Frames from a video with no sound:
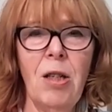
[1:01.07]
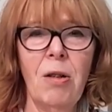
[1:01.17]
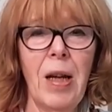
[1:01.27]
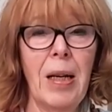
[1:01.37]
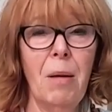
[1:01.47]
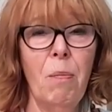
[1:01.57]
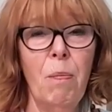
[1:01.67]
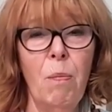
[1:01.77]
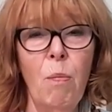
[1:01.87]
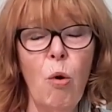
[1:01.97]
you're getting
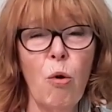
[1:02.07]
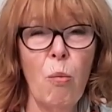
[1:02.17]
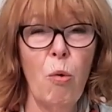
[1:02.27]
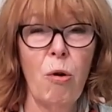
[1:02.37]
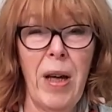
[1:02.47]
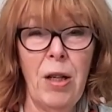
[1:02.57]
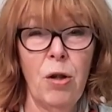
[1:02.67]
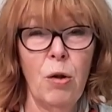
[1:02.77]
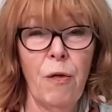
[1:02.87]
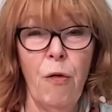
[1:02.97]
more and more
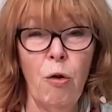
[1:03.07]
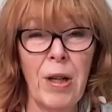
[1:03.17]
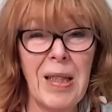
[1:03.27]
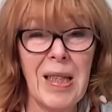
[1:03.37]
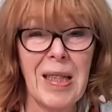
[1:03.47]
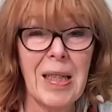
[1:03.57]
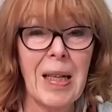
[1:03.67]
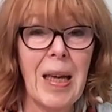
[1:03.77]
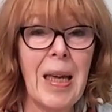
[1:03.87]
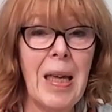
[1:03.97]
issues falling to
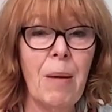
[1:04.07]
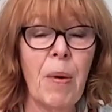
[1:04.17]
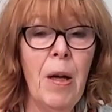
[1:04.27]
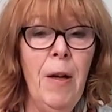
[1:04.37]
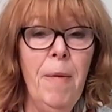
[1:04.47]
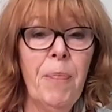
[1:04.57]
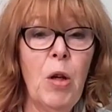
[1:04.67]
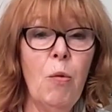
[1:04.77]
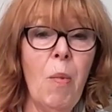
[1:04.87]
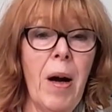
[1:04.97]
sleep.
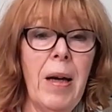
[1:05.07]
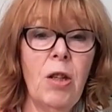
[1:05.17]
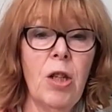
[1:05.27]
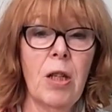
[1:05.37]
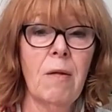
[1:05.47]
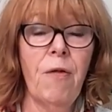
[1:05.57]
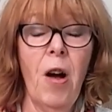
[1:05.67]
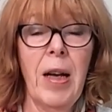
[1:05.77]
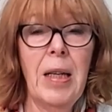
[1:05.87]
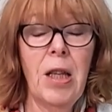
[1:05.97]
You might just
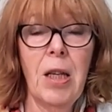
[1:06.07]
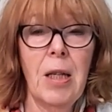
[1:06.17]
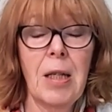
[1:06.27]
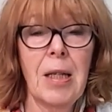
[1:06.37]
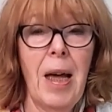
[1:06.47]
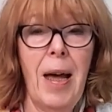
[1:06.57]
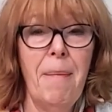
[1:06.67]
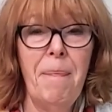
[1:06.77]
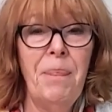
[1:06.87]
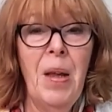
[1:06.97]
find that
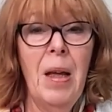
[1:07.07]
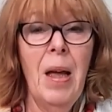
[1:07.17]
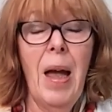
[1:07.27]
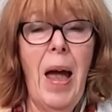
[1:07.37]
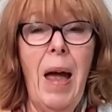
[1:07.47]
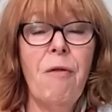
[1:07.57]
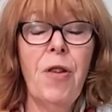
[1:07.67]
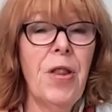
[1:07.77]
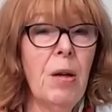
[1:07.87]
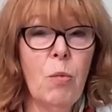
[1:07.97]

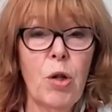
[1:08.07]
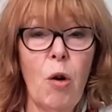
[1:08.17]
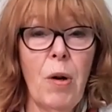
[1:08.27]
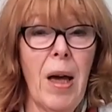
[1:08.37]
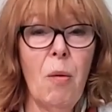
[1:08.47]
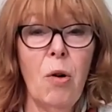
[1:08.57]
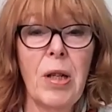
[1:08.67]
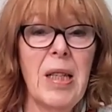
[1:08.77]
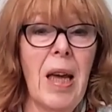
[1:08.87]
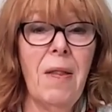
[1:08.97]
everything was okay one
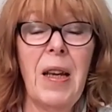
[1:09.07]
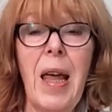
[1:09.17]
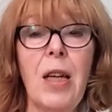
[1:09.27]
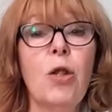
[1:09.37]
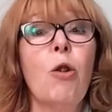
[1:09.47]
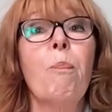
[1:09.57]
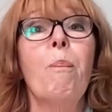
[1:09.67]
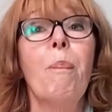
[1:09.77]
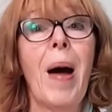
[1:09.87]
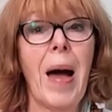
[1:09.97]
day and the next you're
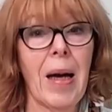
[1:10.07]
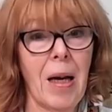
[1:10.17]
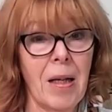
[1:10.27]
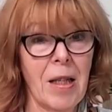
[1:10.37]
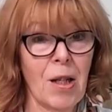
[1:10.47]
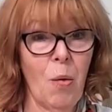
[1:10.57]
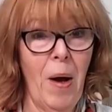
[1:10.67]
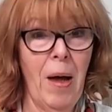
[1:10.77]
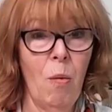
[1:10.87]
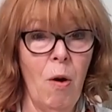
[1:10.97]
back at
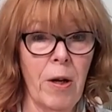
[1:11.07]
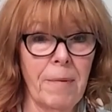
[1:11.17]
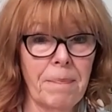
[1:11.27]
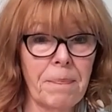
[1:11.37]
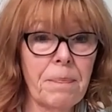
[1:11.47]
square one.